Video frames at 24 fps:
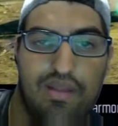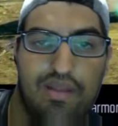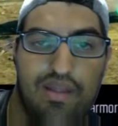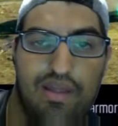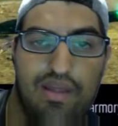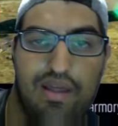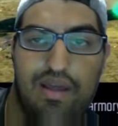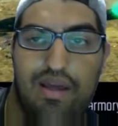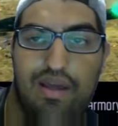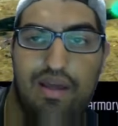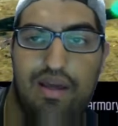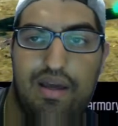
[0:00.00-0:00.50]

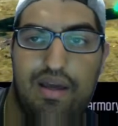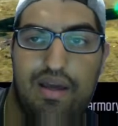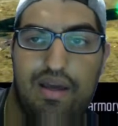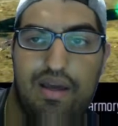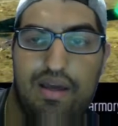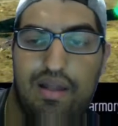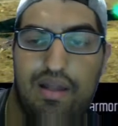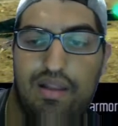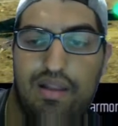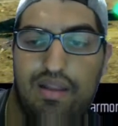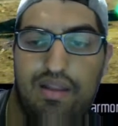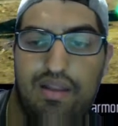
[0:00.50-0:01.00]

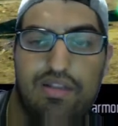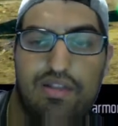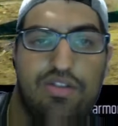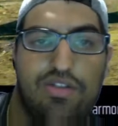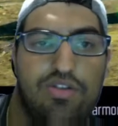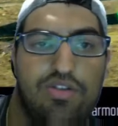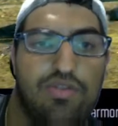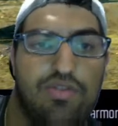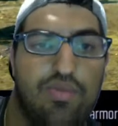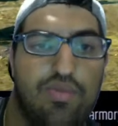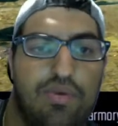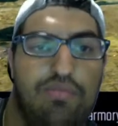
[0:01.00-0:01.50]
Let's
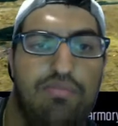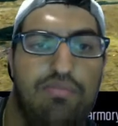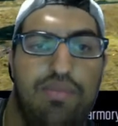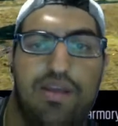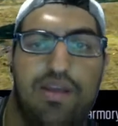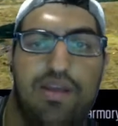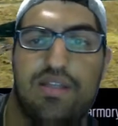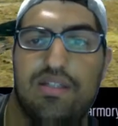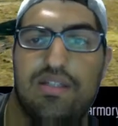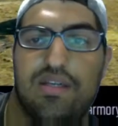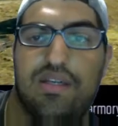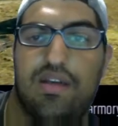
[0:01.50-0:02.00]
use one
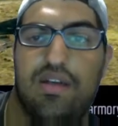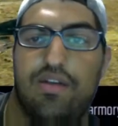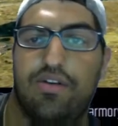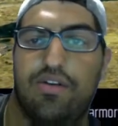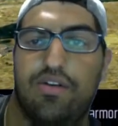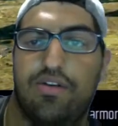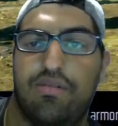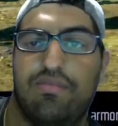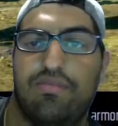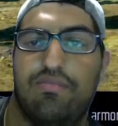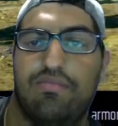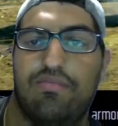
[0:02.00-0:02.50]
basic
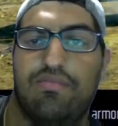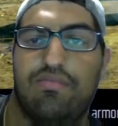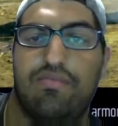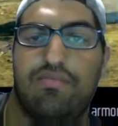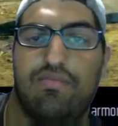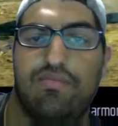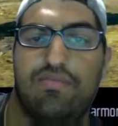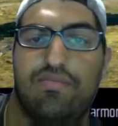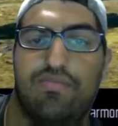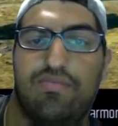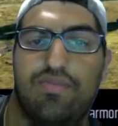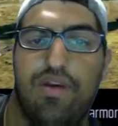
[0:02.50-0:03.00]
here.
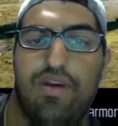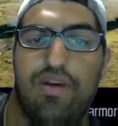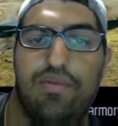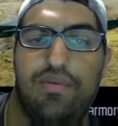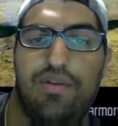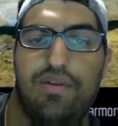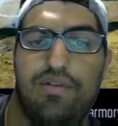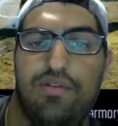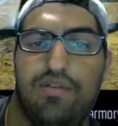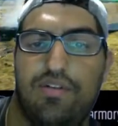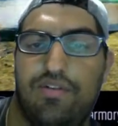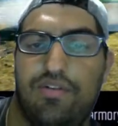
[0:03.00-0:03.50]

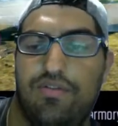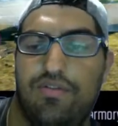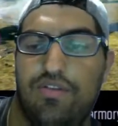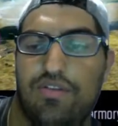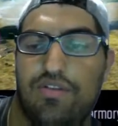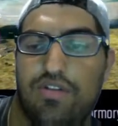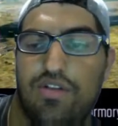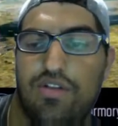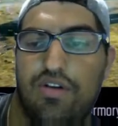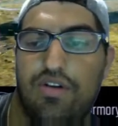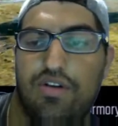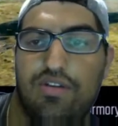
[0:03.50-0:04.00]
Probably could have
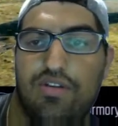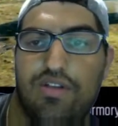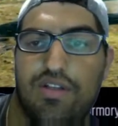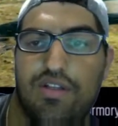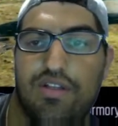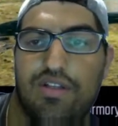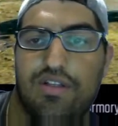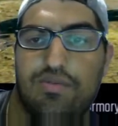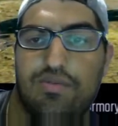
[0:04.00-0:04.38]
used the alt at this